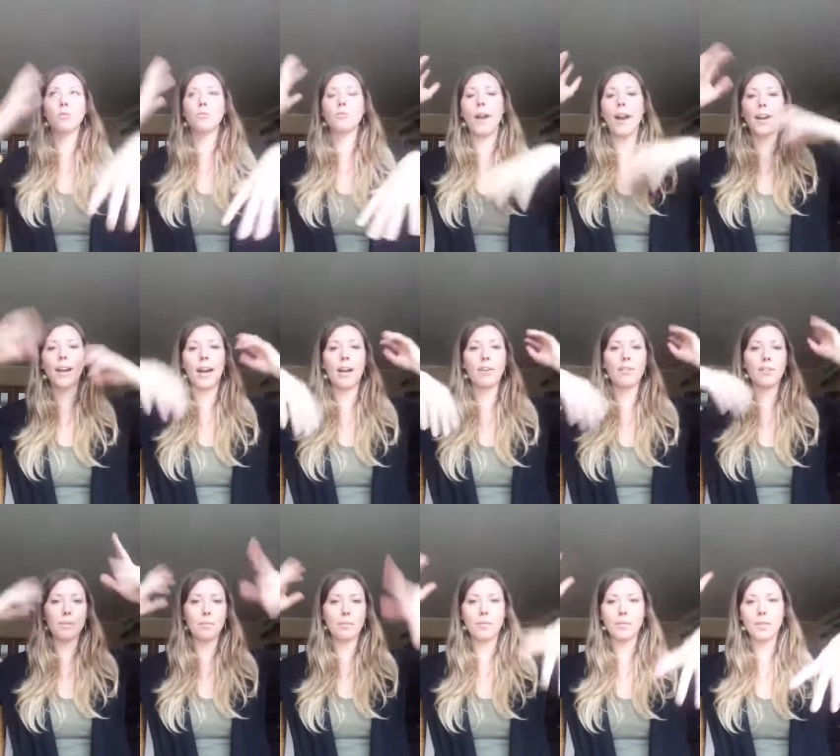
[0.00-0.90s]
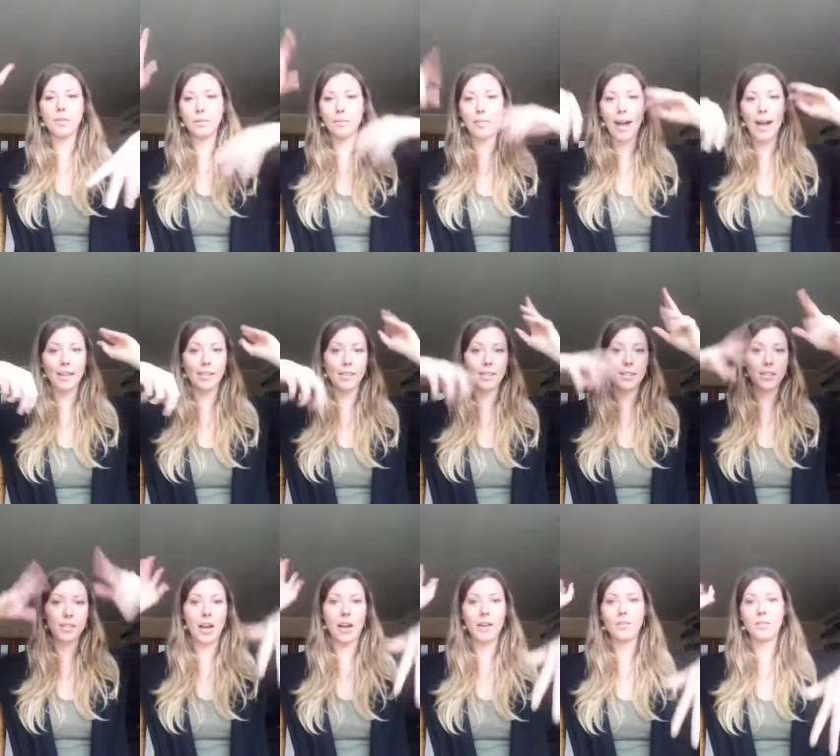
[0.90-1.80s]
write out the, the mind
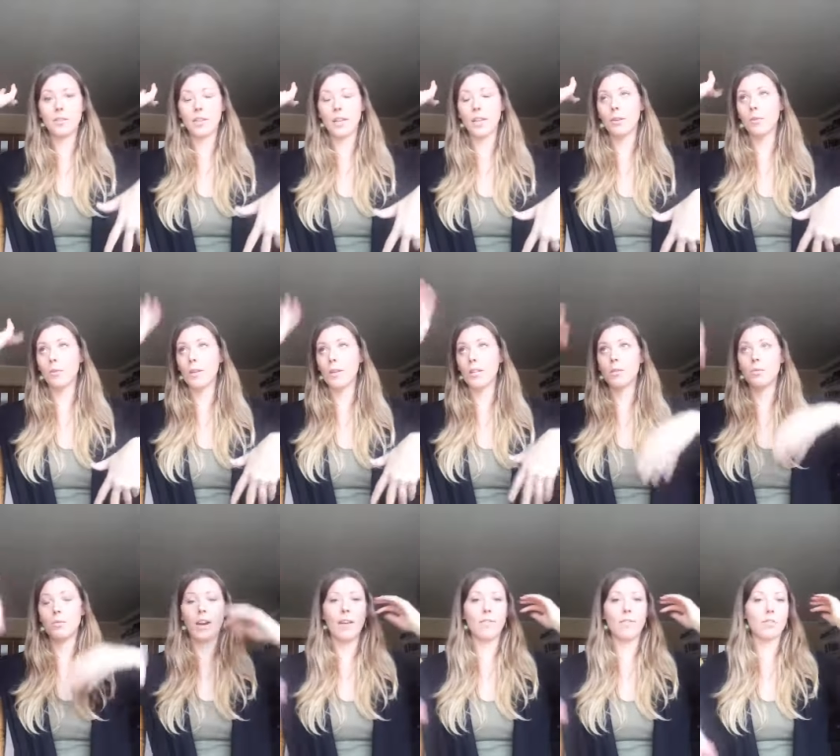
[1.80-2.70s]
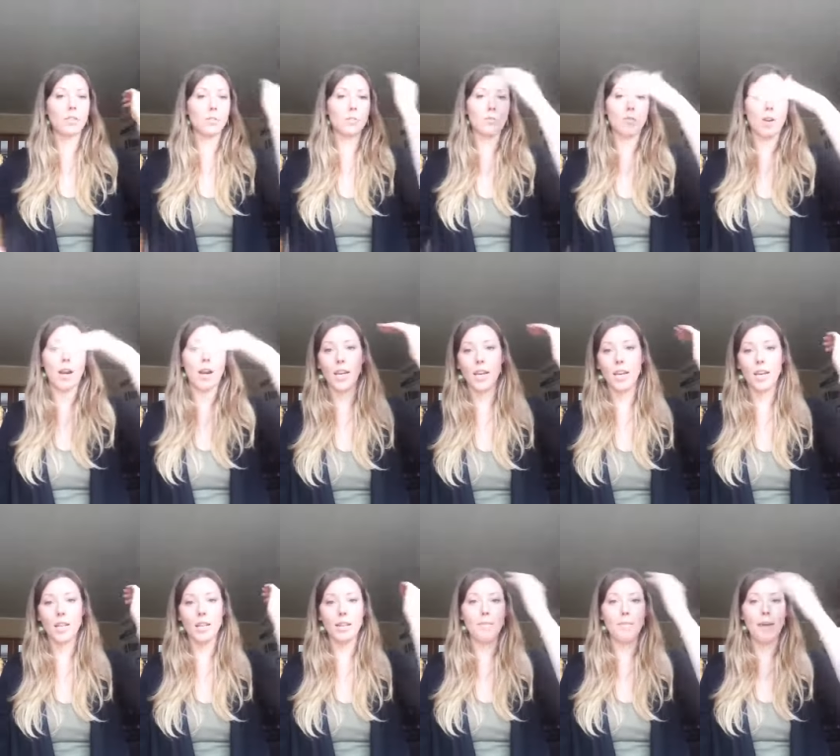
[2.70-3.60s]
stuff, like what whatever's running
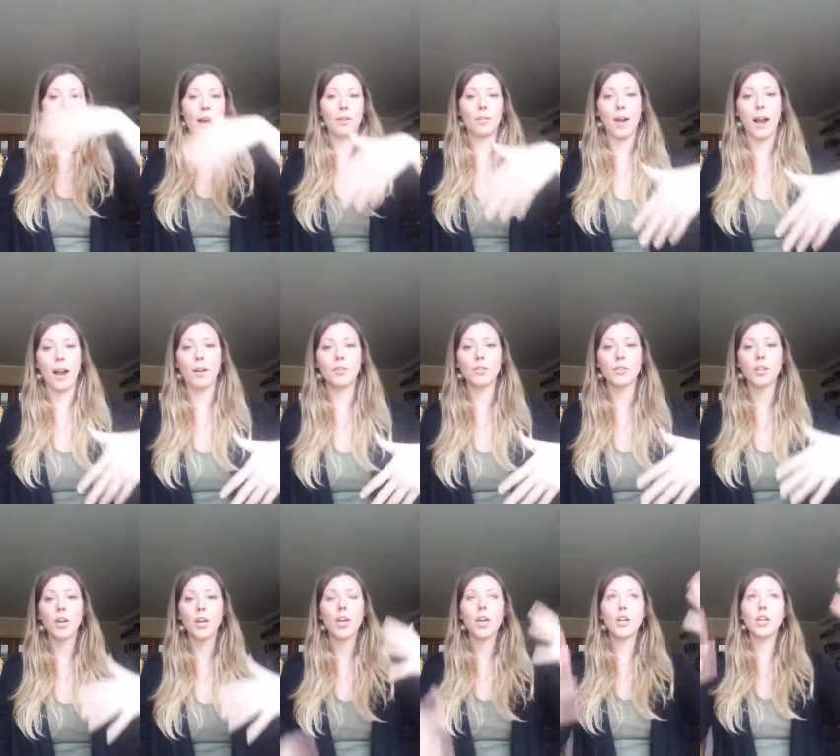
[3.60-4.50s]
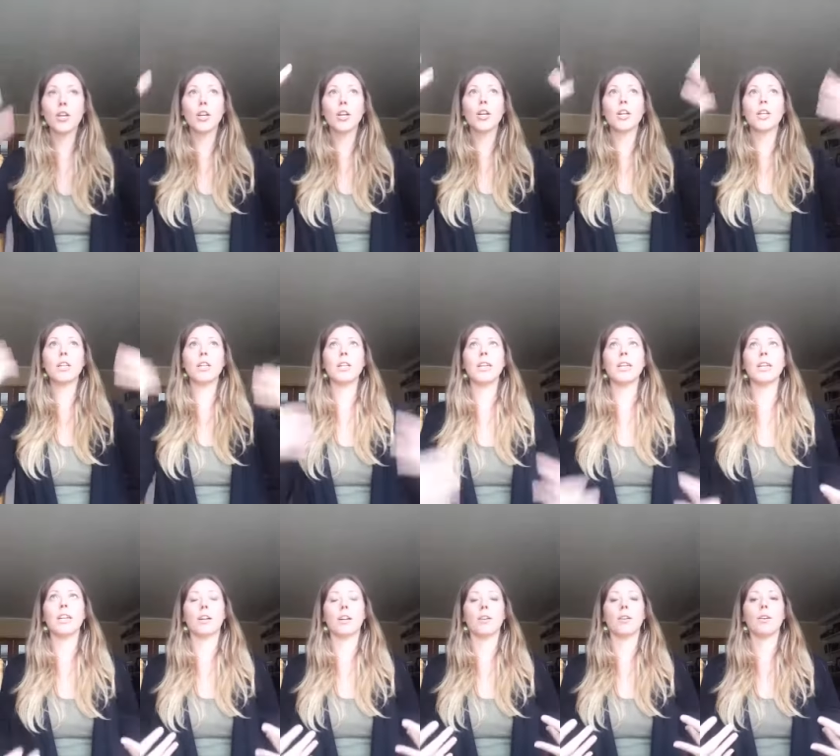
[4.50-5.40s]
in the background, you're
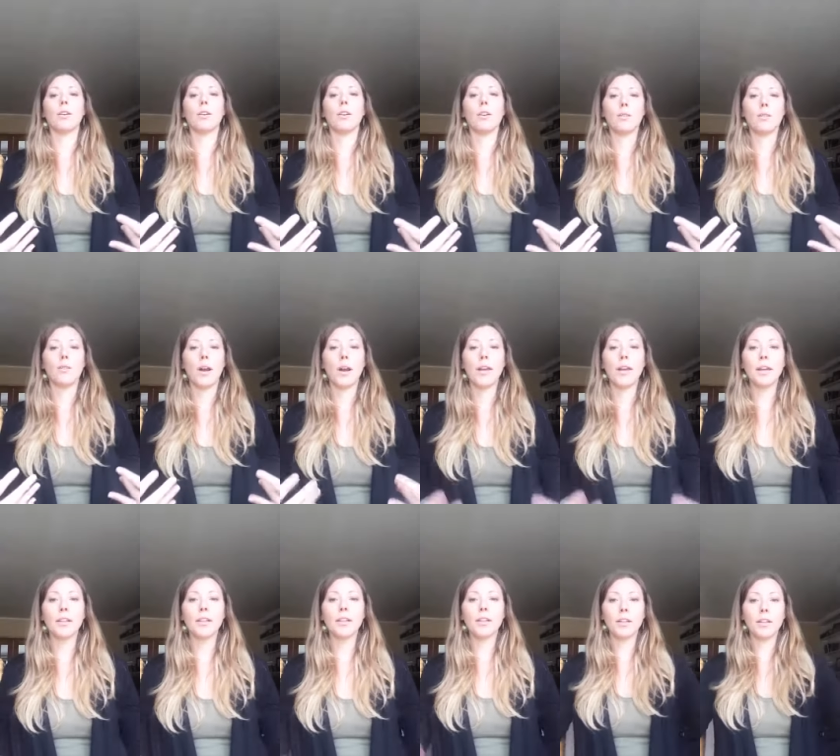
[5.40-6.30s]
clear right? You're